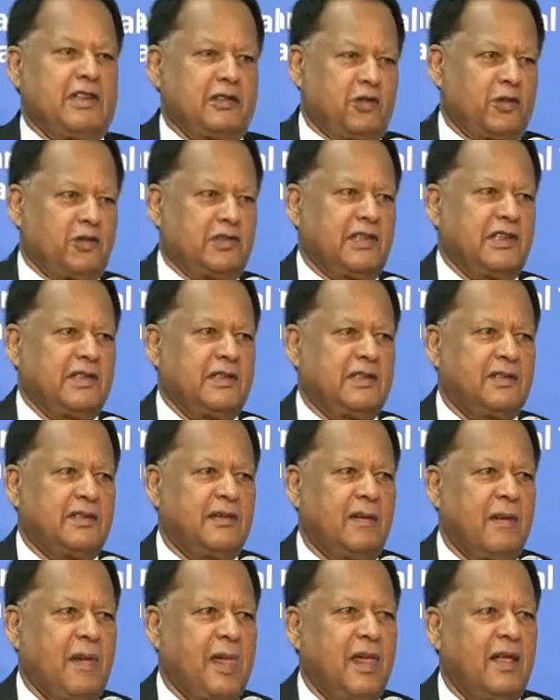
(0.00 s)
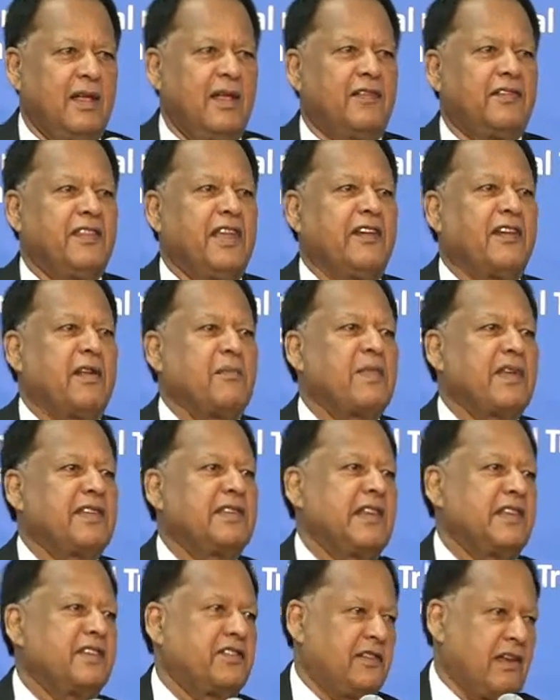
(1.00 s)
resources, they
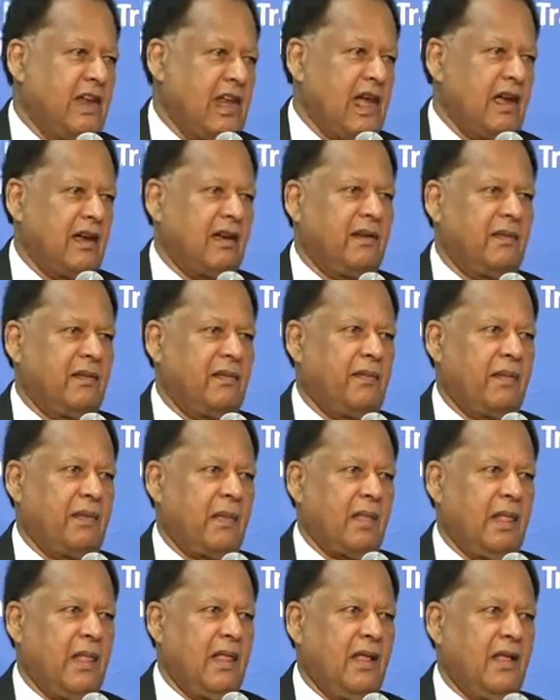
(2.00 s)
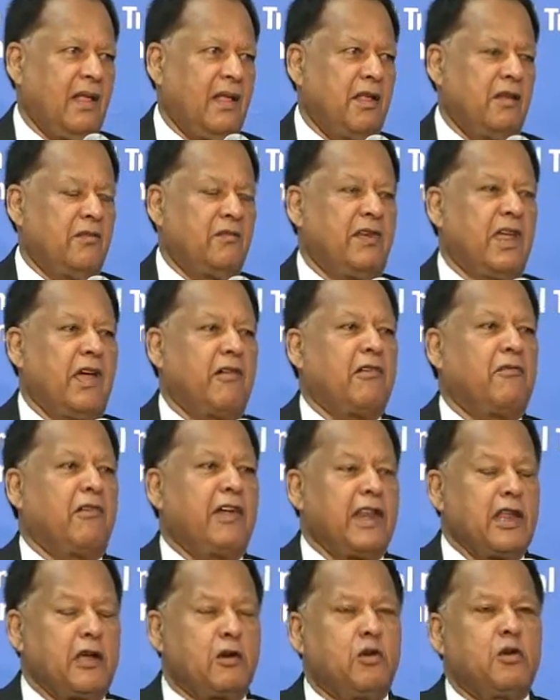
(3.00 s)
represent Sri Lanka. We have a
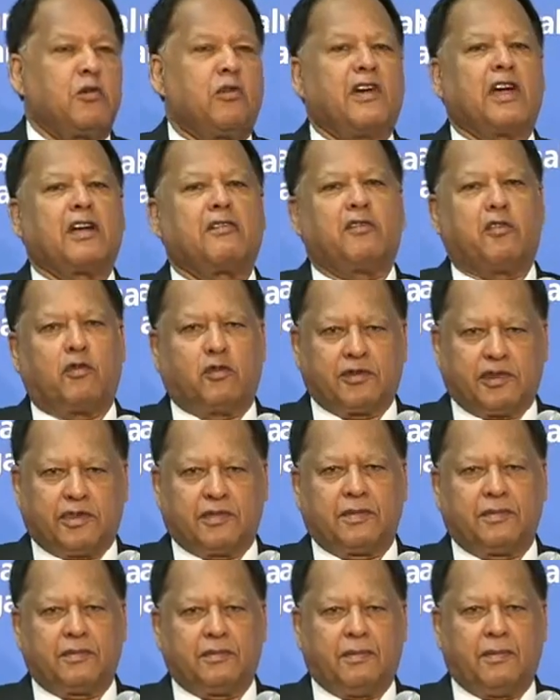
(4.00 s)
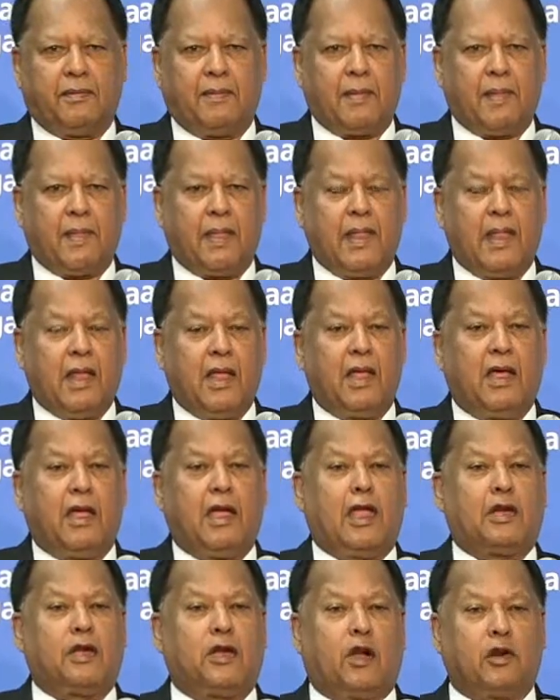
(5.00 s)
very good workforce.
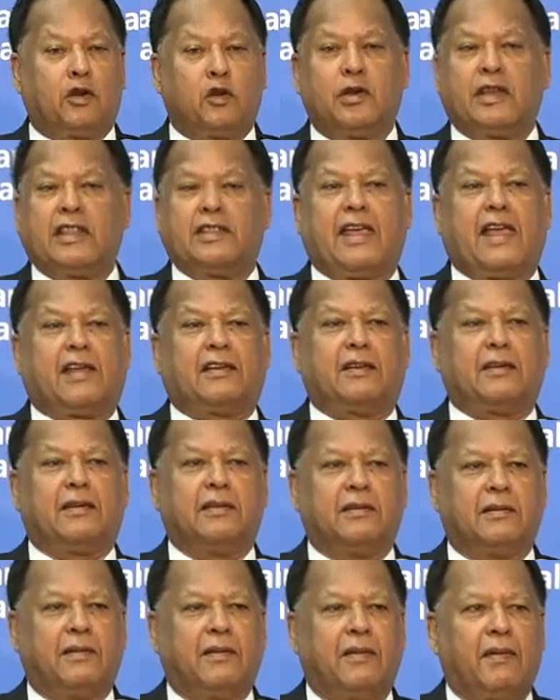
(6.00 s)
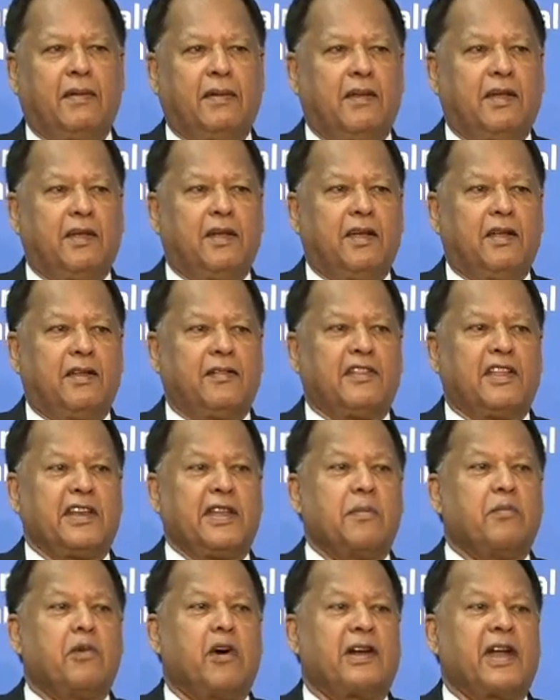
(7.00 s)
And not only that, the
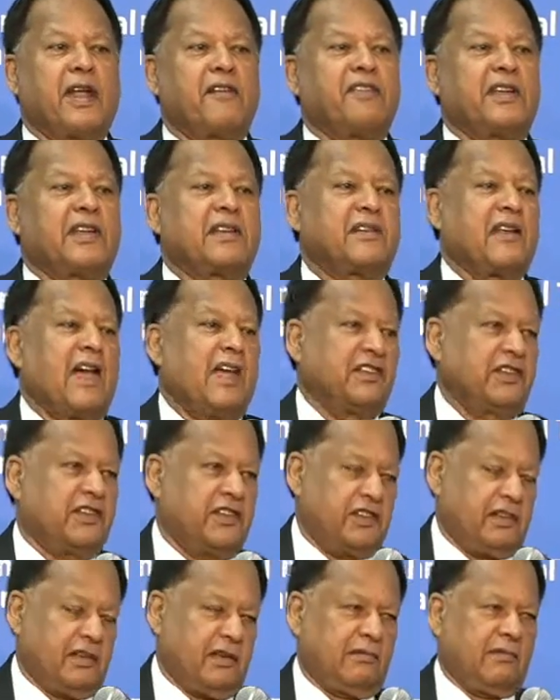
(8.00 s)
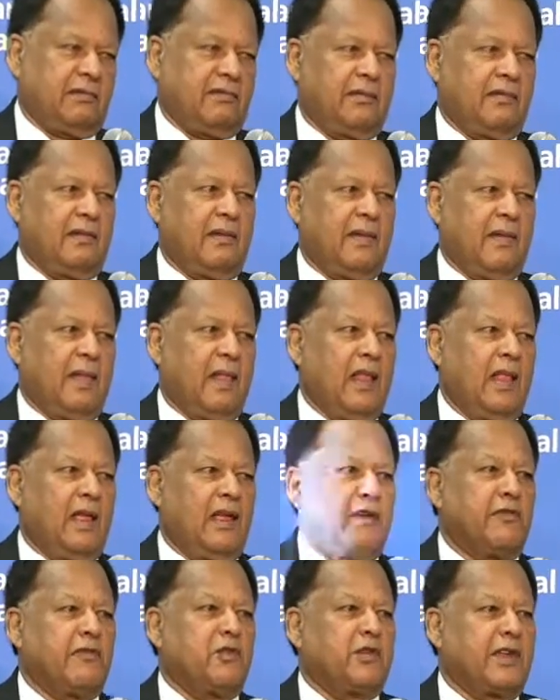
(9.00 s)
demographic transition.
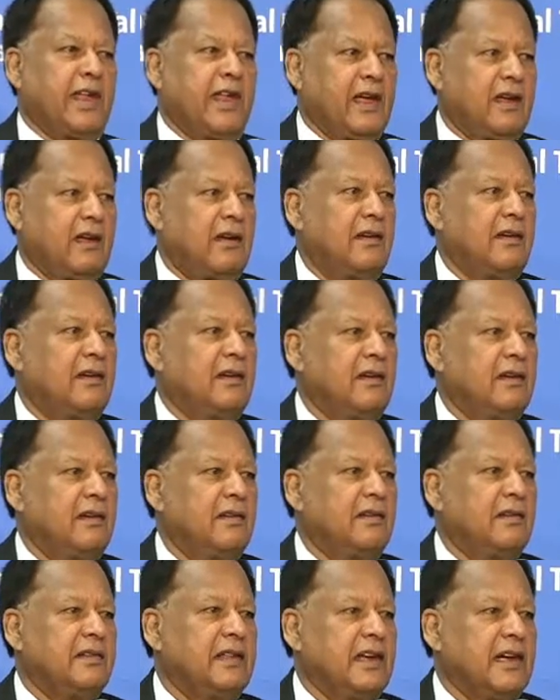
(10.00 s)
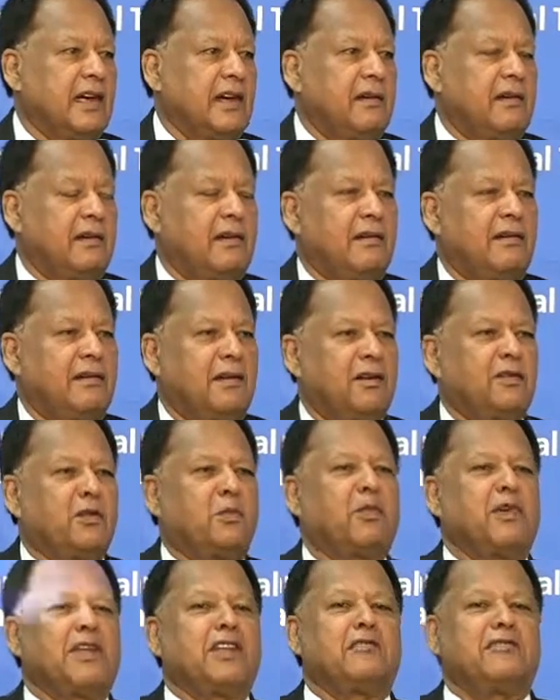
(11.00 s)
If you take the, to
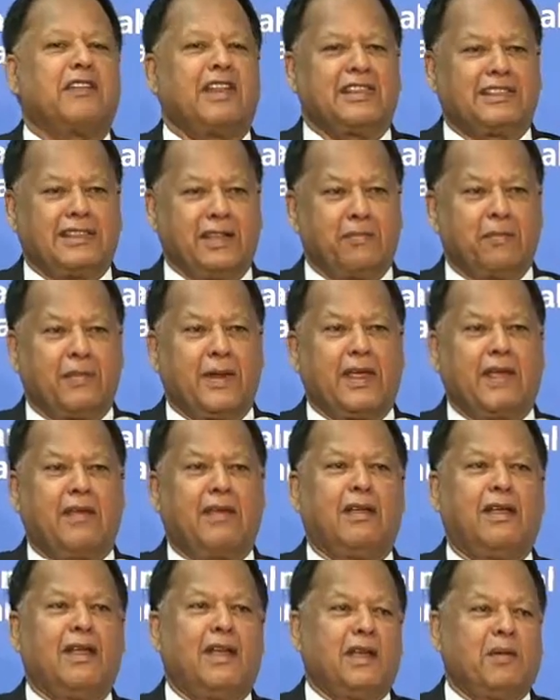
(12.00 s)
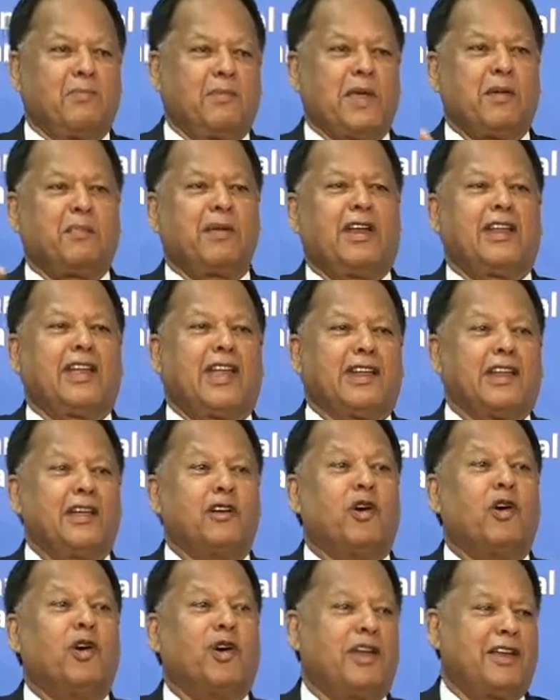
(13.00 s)
put it very simply, people getting
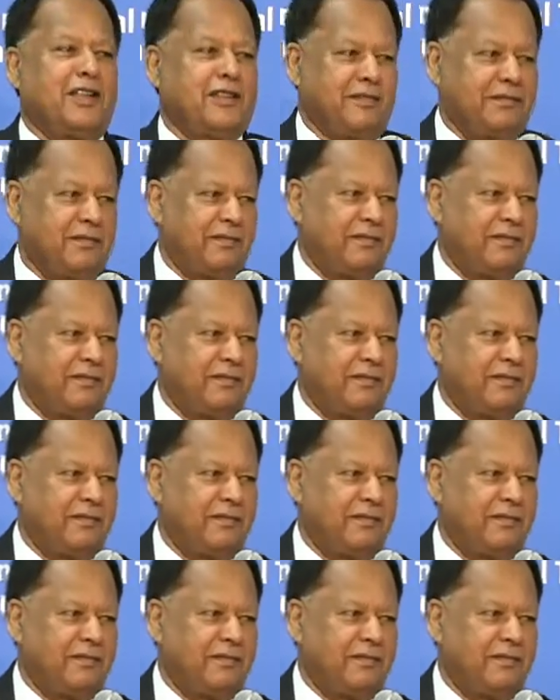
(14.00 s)
old,